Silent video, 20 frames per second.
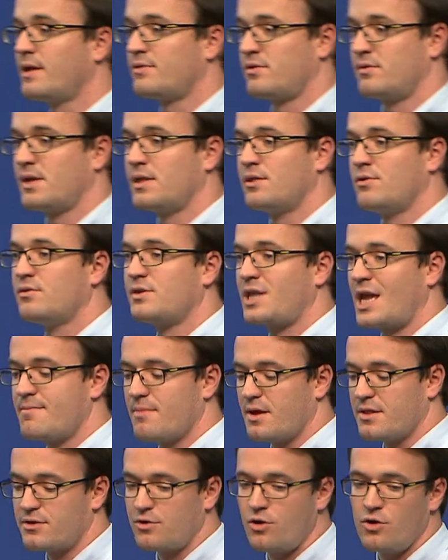written at the
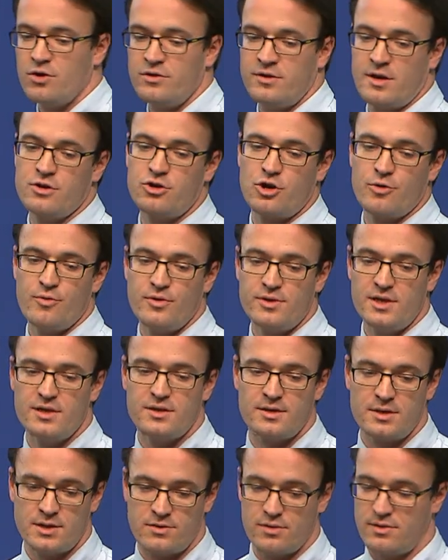time as colonial commodities.